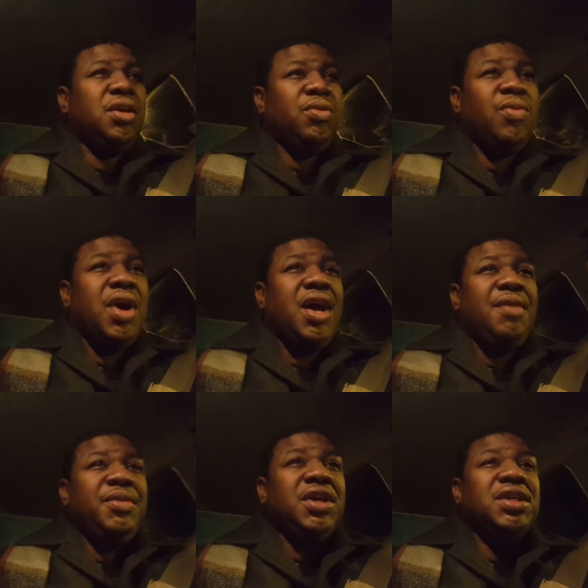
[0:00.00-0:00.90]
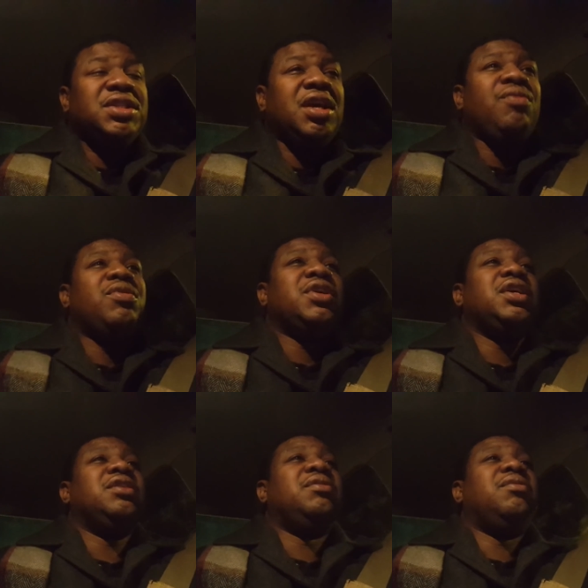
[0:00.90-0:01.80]
Why? Because they
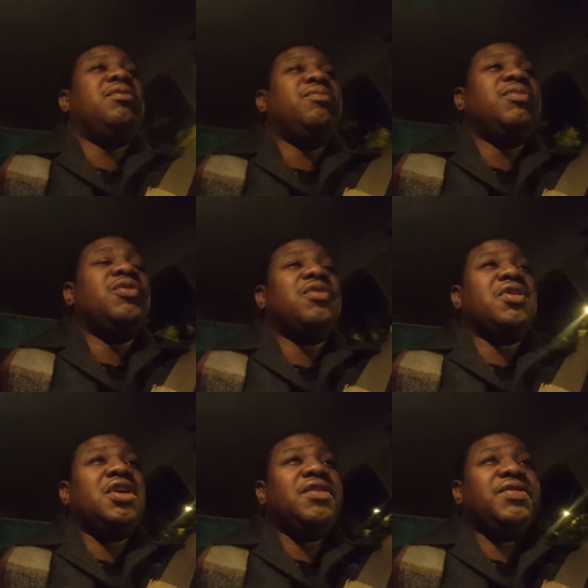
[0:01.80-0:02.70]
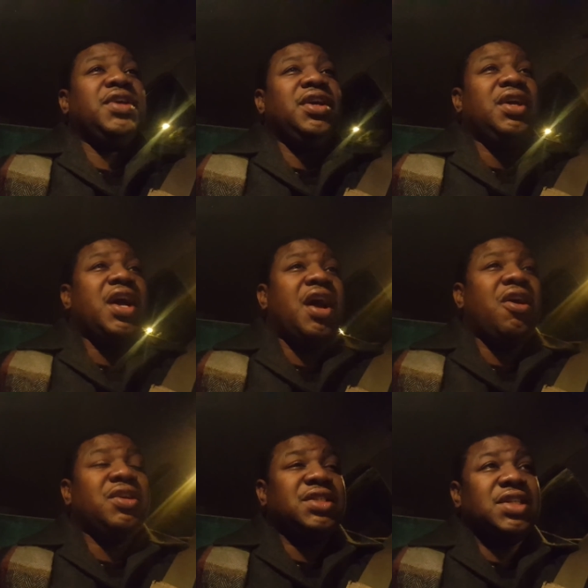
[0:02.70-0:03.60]
wanted more of the
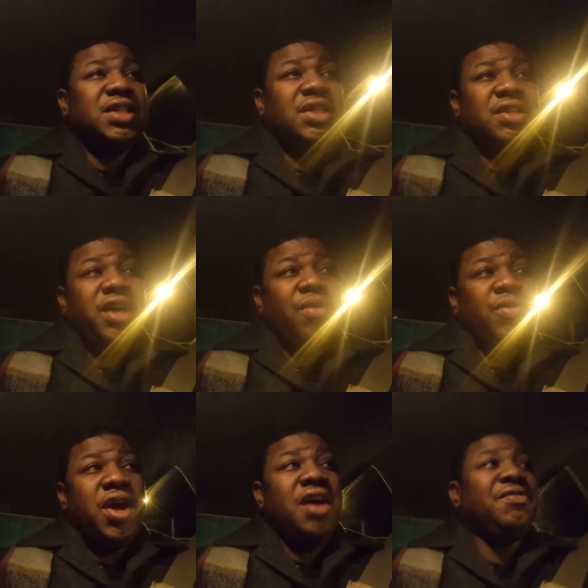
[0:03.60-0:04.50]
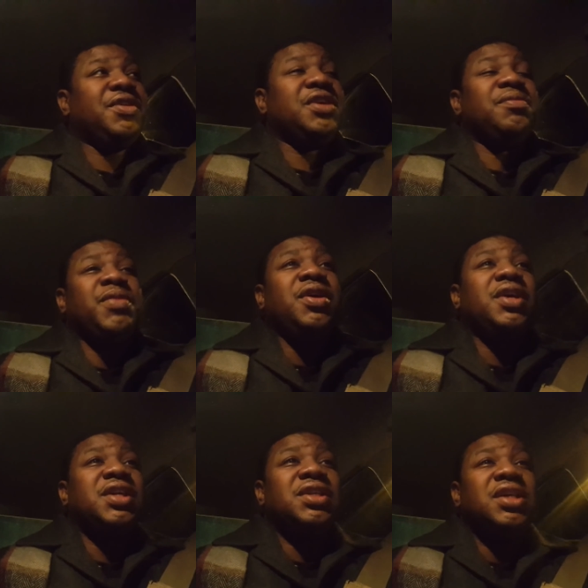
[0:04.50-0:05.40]
artists that were
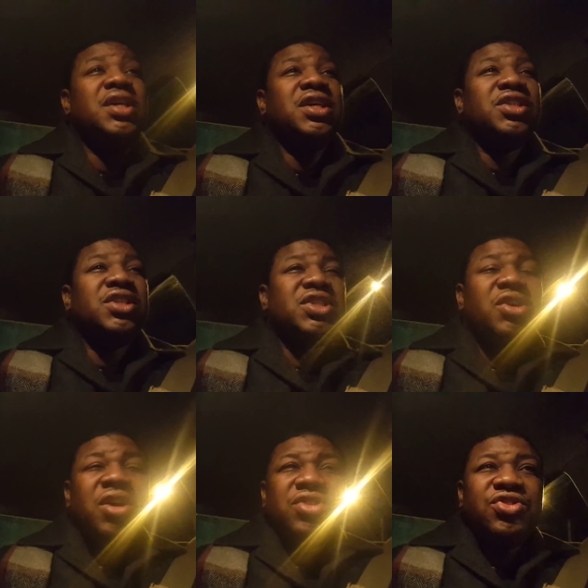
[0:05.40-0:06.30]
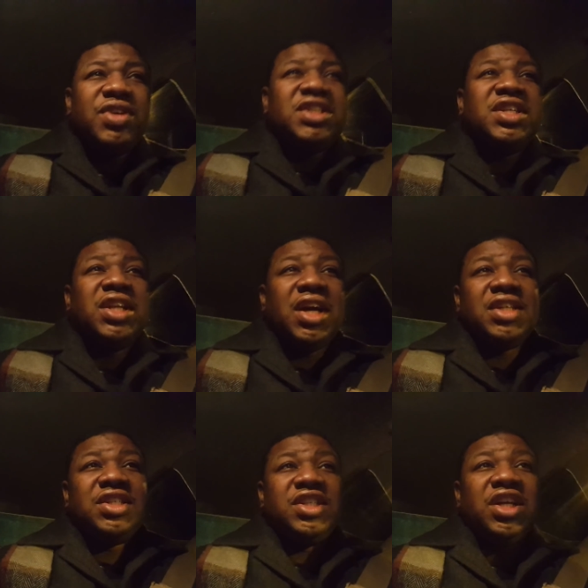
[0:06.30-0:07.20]
African-American to start dressing like
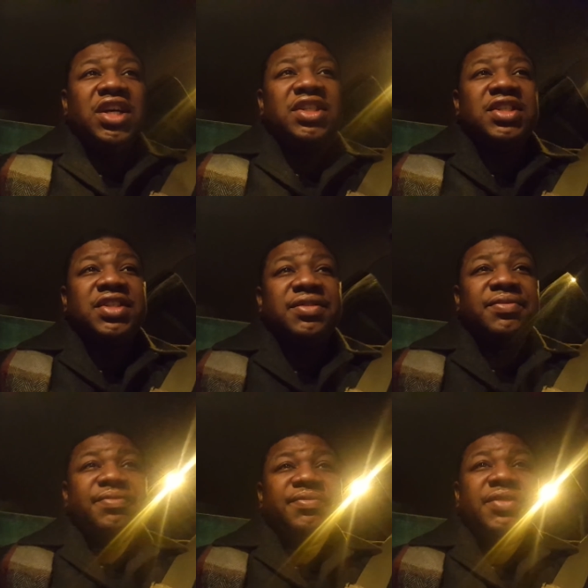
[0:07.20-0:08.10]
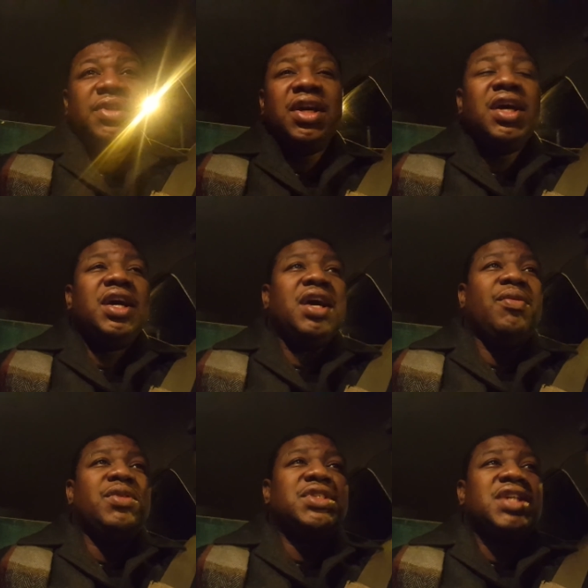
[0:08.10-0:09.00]
sluts. And
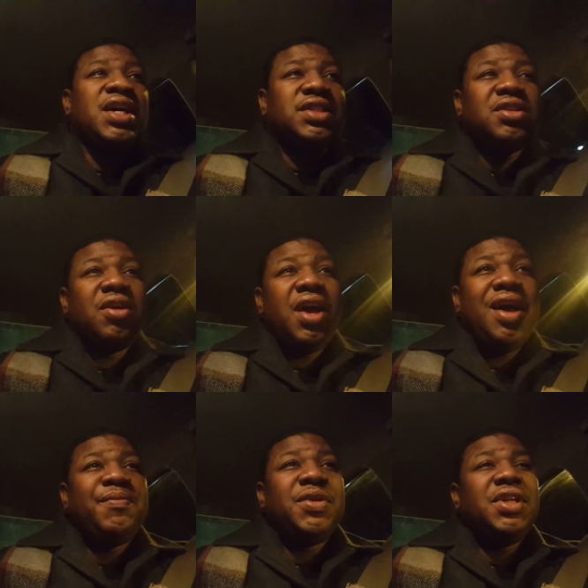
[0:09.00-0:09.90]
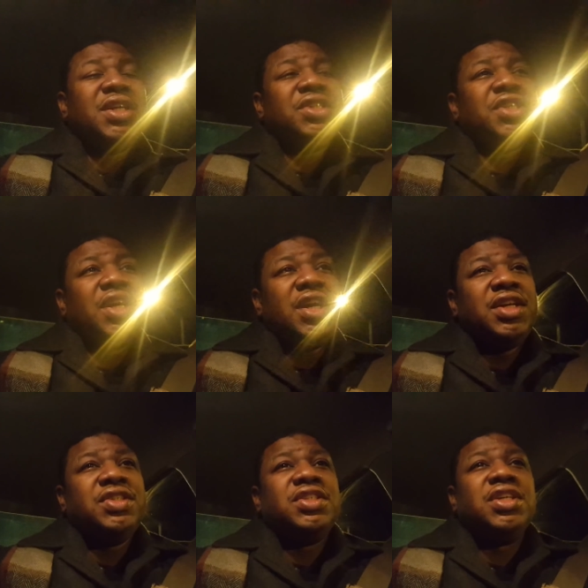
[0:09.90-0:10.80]
once that started happening, it
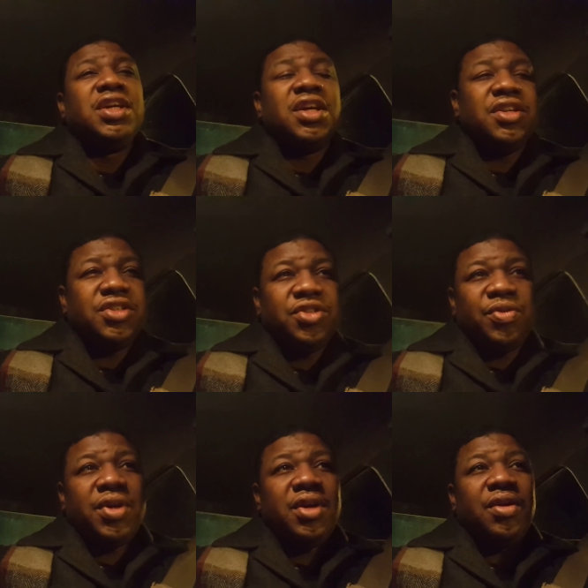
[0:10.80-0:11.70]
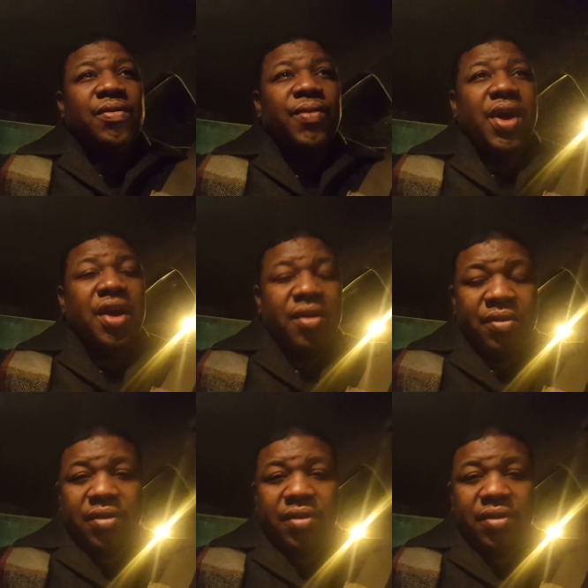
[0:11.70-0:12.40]
changed the industry around.